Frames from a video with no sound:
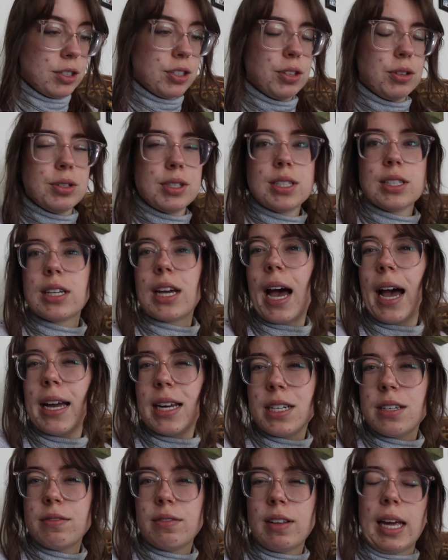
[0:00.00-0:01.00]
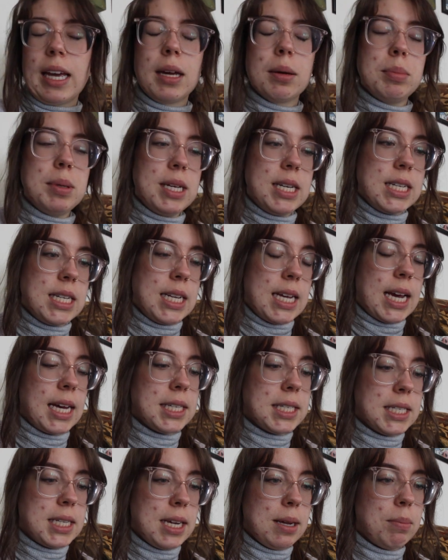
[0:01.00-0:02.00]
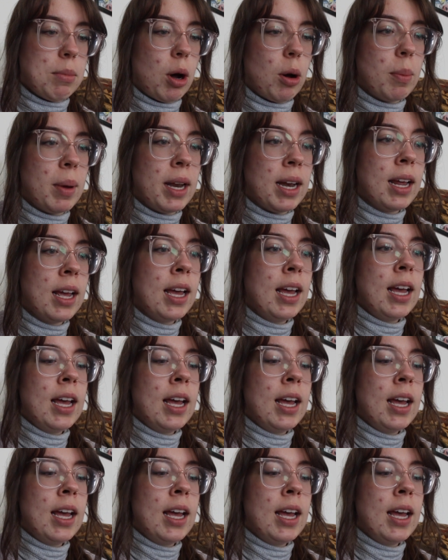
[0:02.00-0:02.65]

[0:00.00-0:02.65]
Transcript: So it's kind of like a PTSD moment.